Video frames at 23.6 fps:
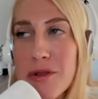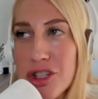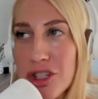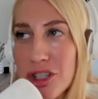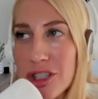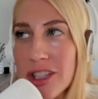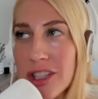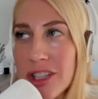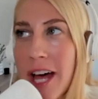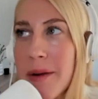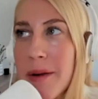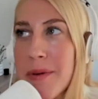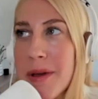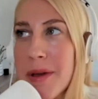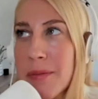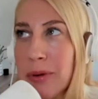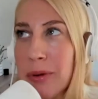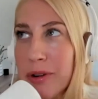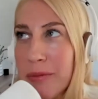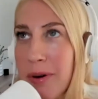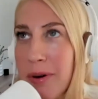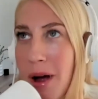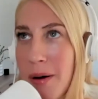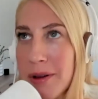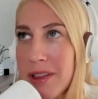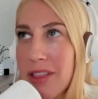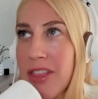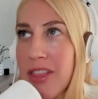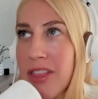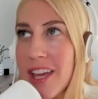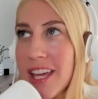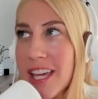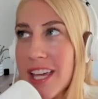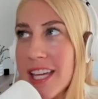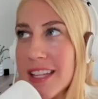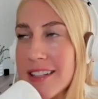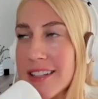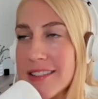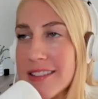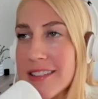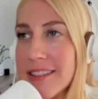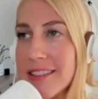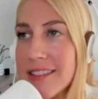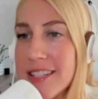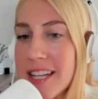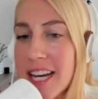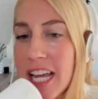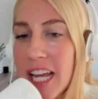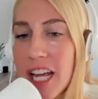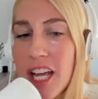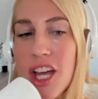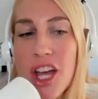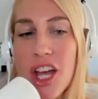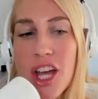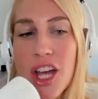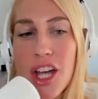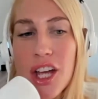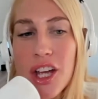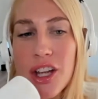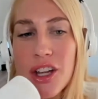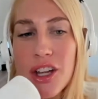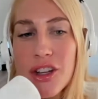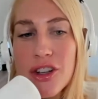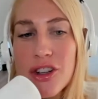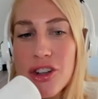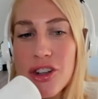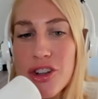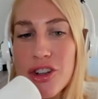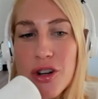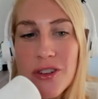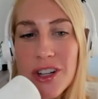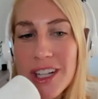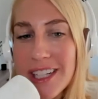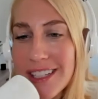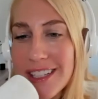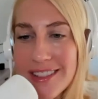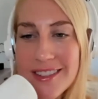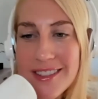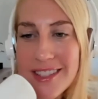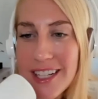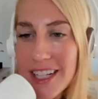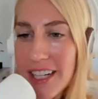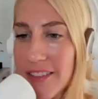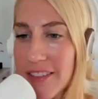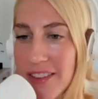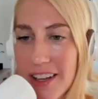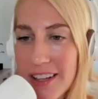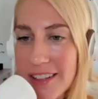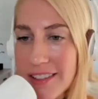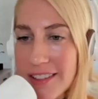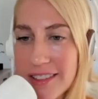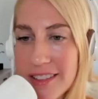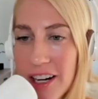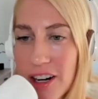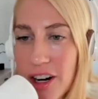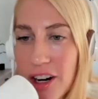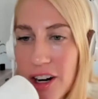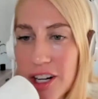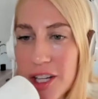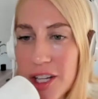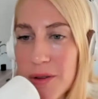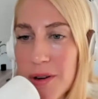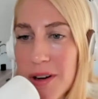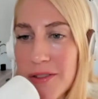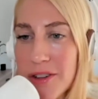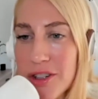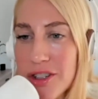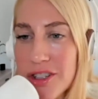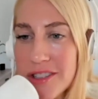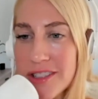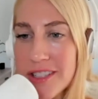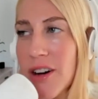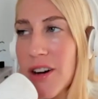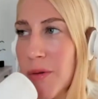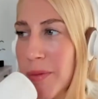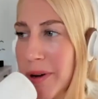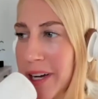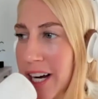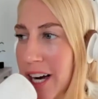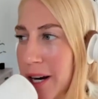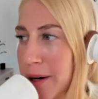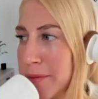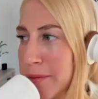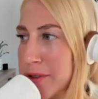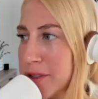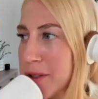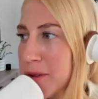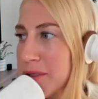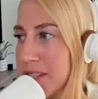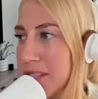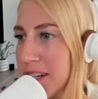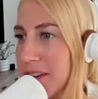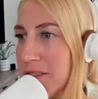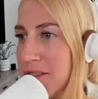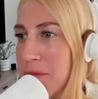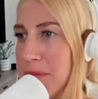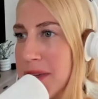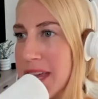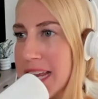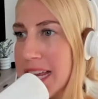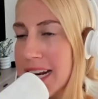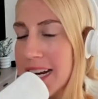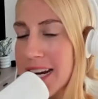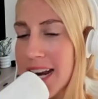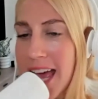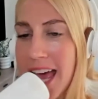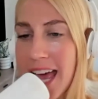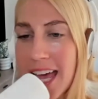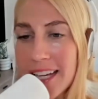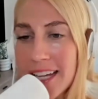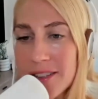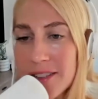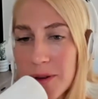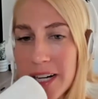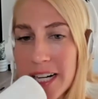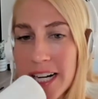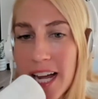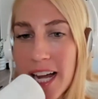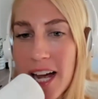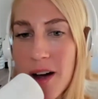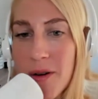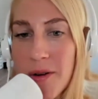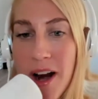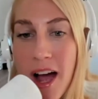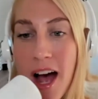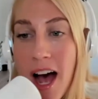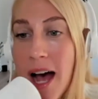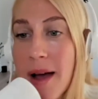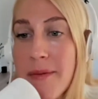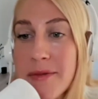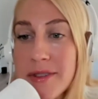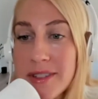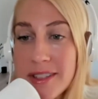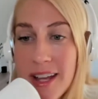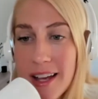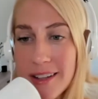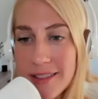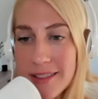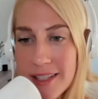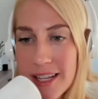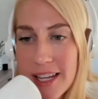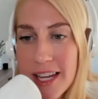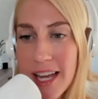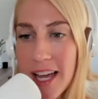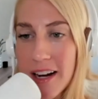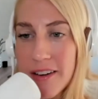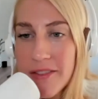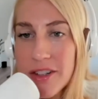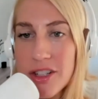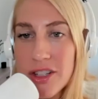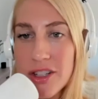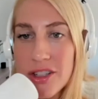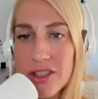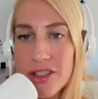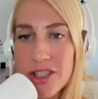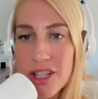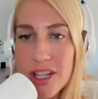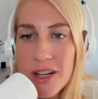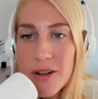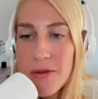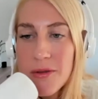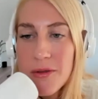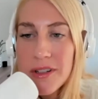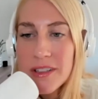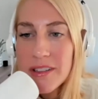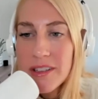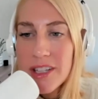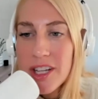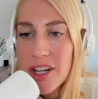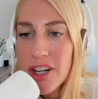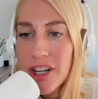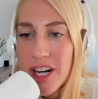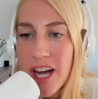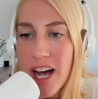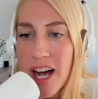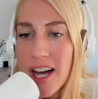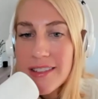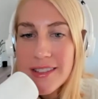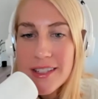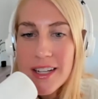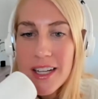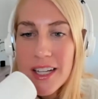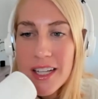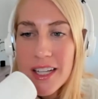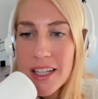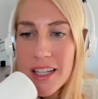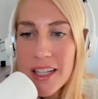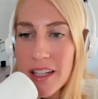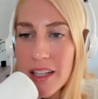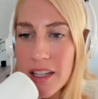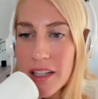sure a lot of people are probably thinking this, listening. Do you ever get sick of this? Are you ever just, oh my God, I'm so sick of meat and eggs right now? And I'm just asking out of a genuine curiosity.